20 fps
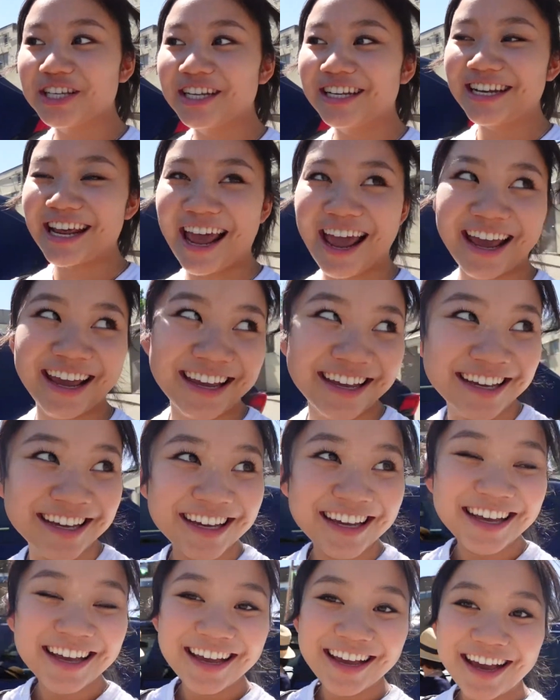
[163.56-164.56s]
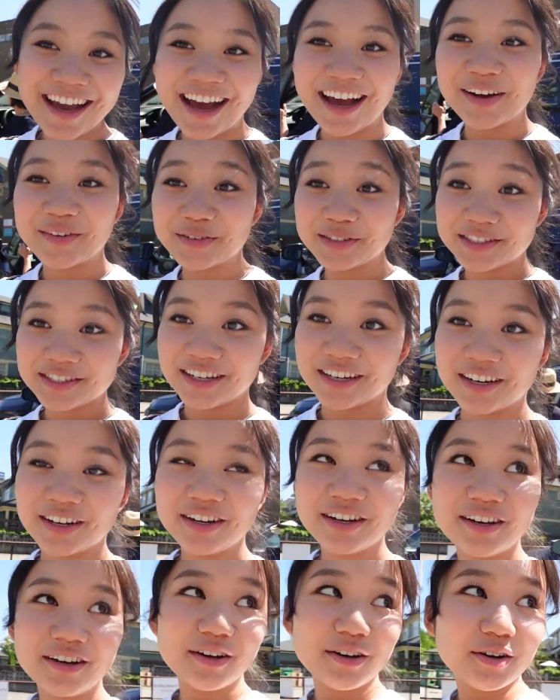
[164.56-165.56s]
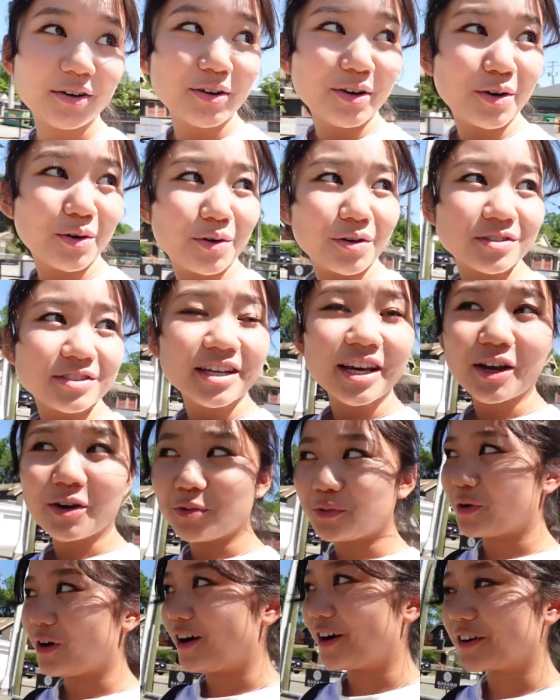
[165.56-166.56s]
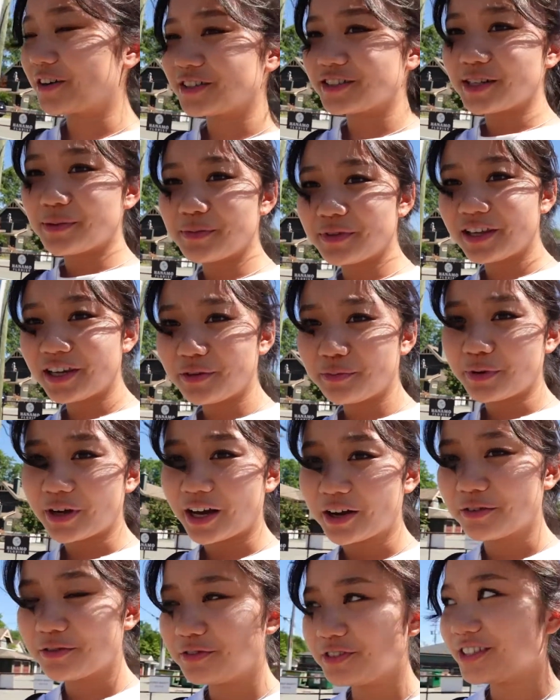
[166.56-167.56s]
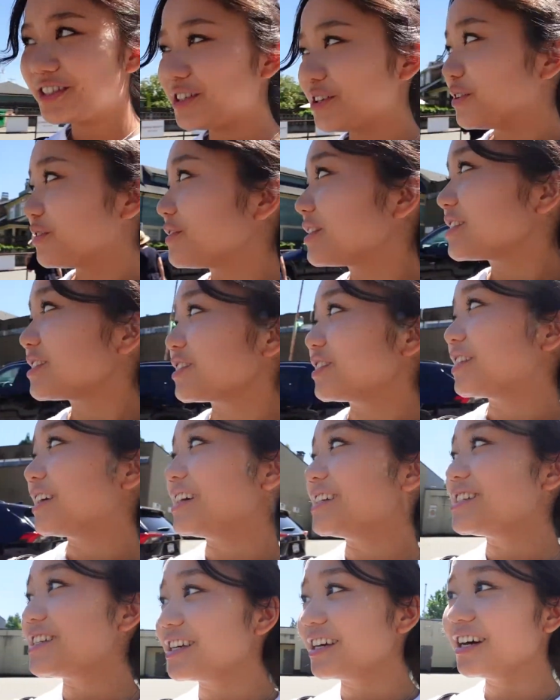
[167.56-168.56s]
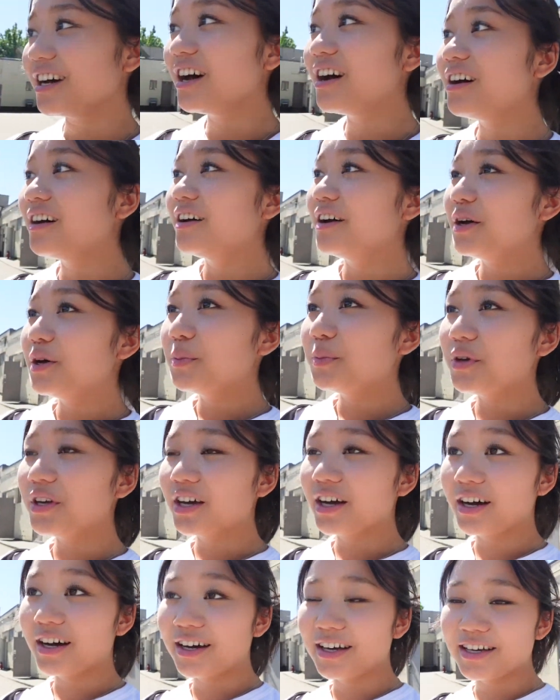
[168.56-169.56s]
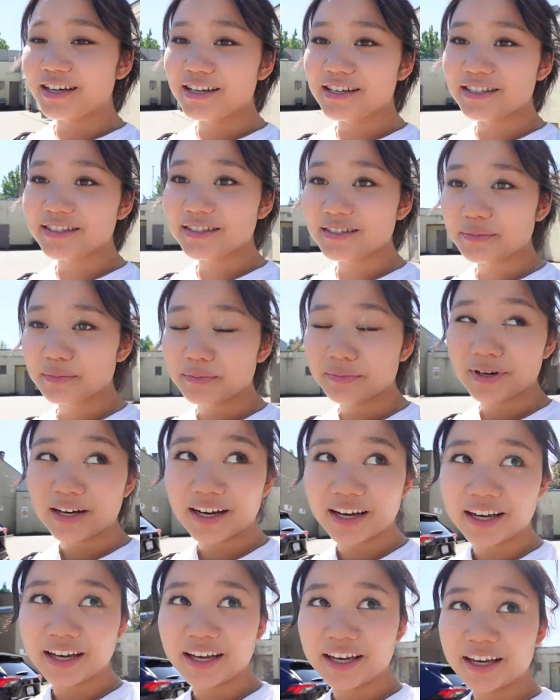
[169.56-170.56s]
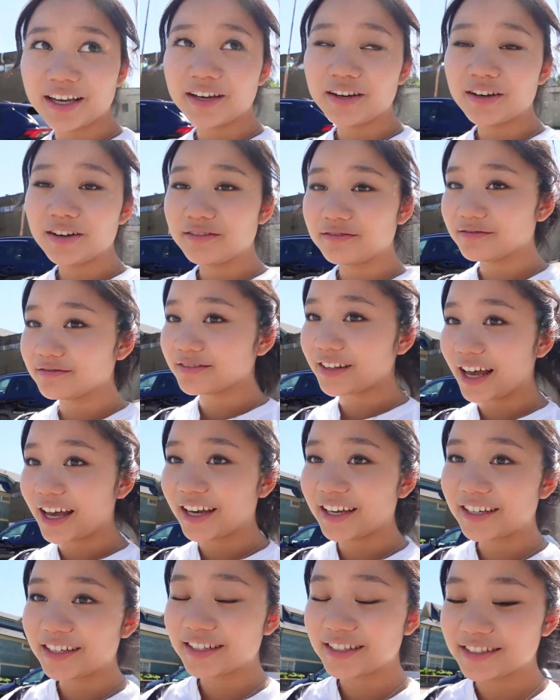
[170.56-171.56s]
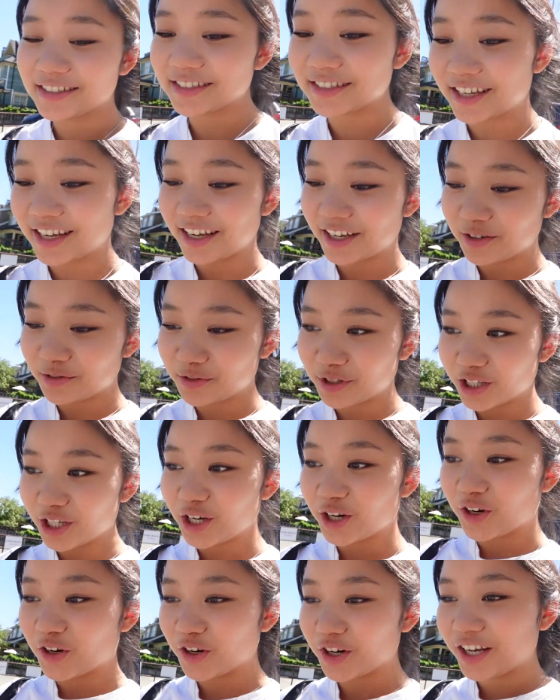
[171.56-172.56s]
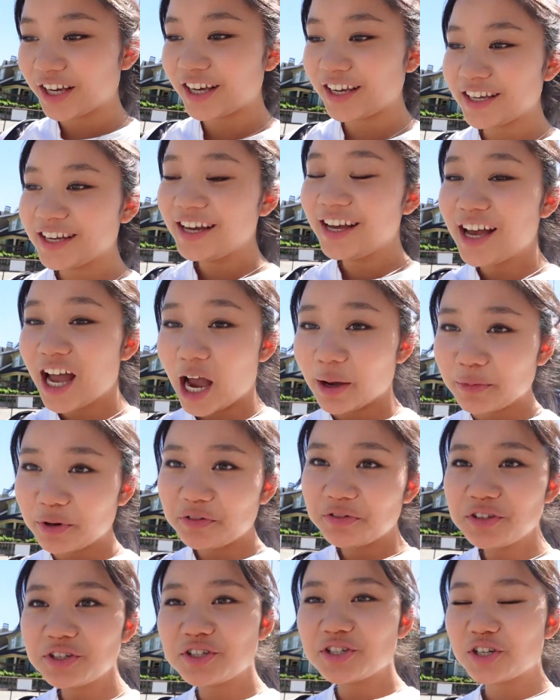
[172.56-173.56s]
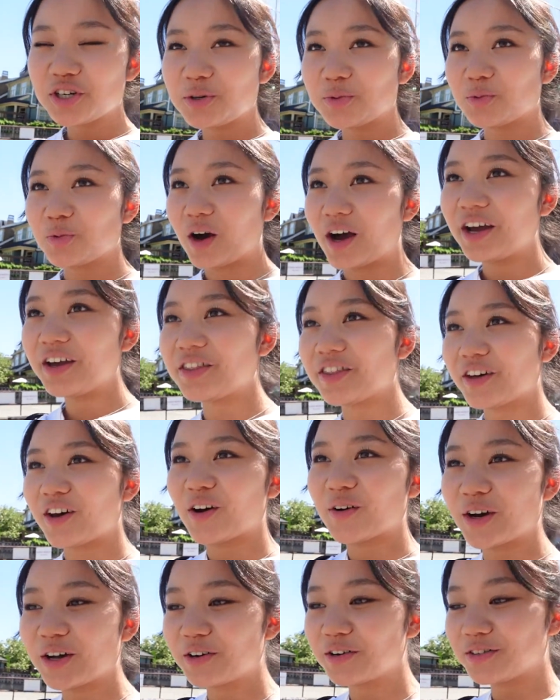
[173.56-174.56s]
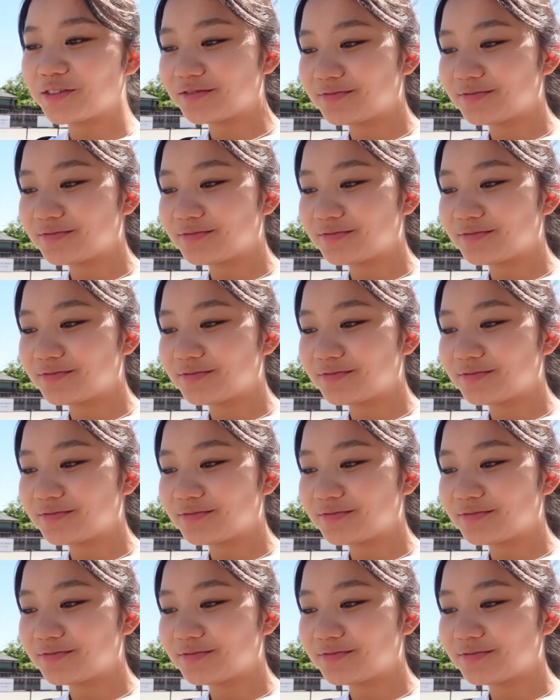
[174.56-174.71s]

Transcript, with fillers: today. I was gonna take a walk or something, but I don't really know if that's a good idea because my leg is like really hurting. I'm not really sure why though. I don't